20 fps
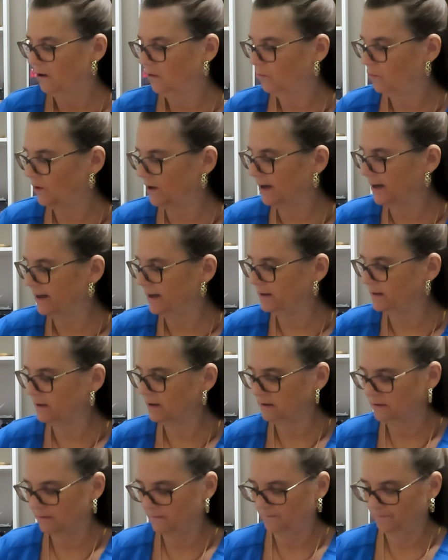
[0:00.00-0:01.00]

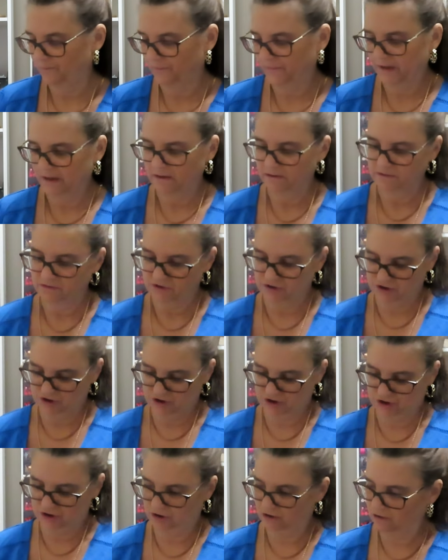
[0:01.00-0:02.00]
One,
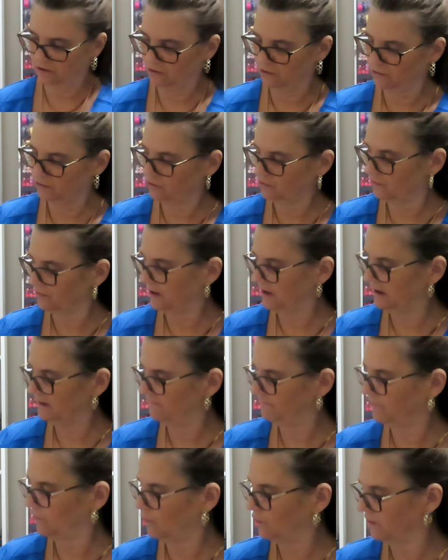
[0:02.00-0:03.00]
two, three,
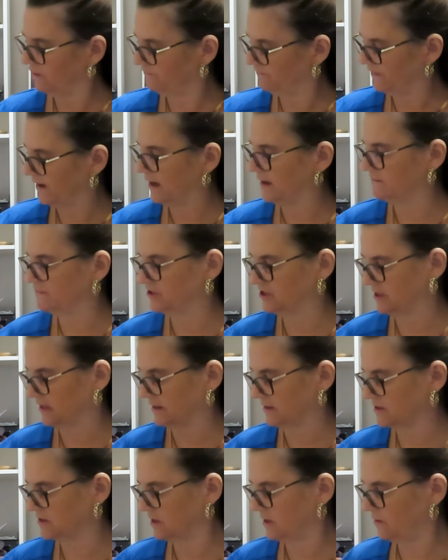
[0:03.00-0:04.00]
four, five,
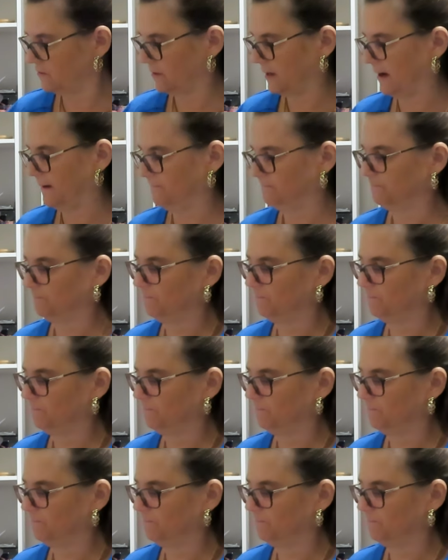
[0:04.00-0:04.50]
six. Okay.